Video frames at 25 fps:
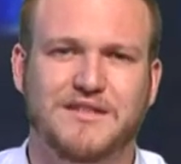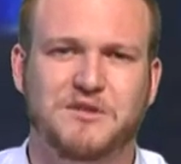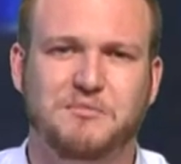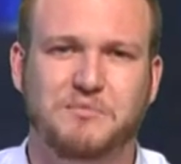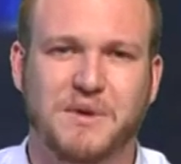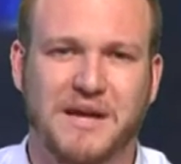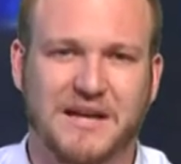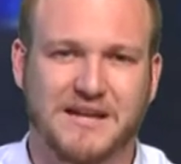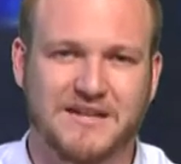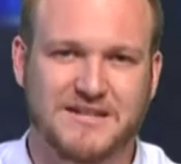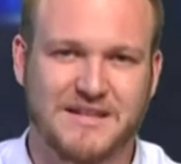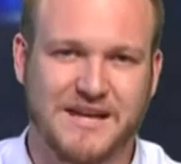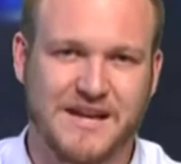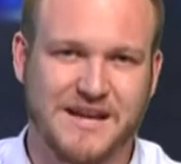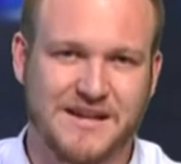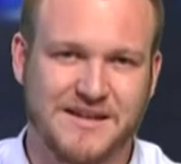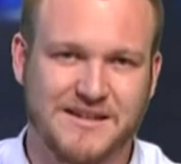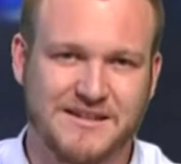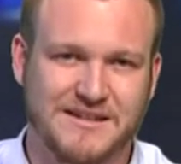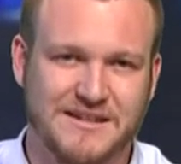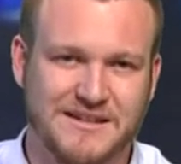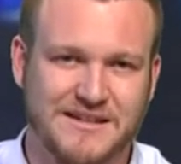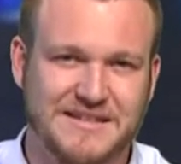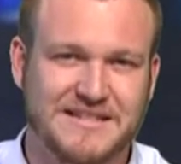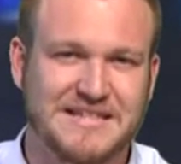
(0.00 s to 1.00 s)
specs
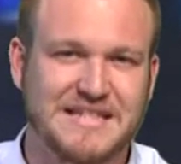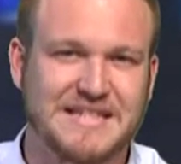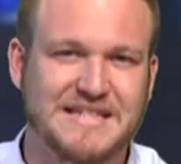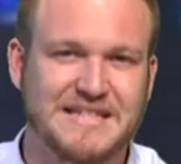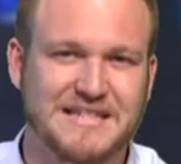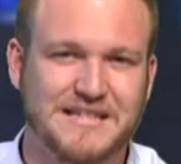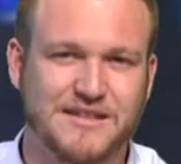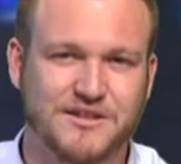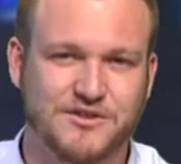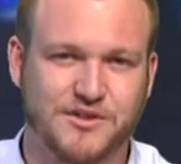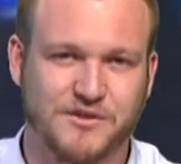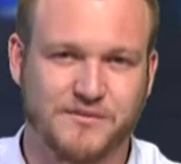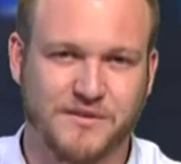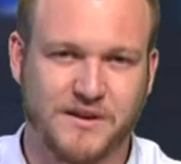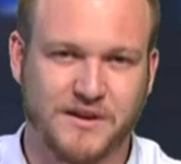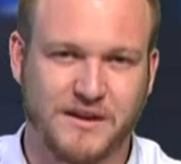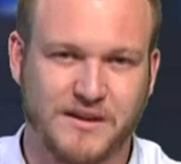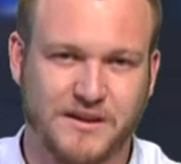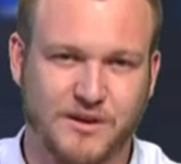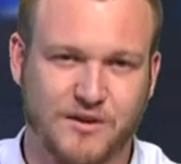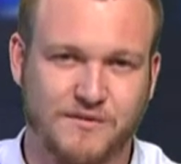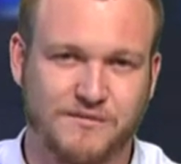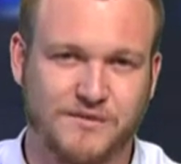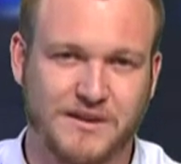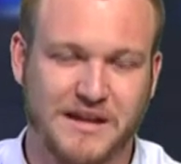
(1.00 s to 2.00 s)
and details
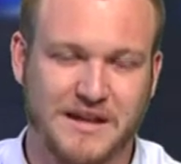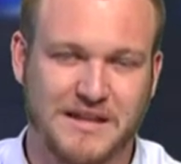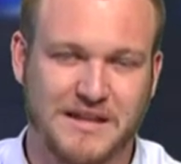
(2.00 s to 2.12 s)
of the